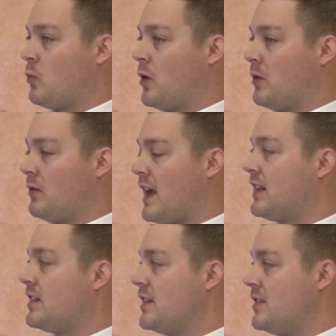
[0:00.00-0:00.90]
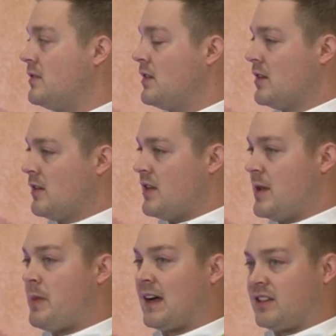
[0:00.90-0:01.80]
were likely
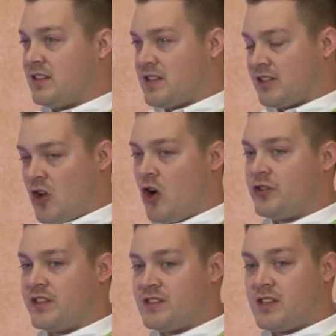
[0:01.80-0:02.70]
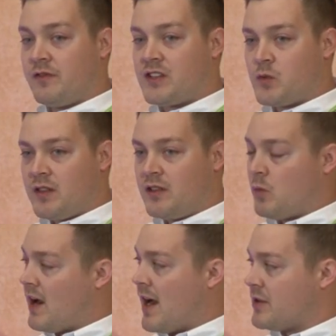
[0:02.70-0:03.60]
impacting the technology and stuff that's within the
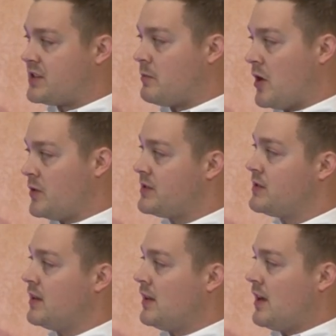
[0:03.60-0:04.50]
warehouse the most.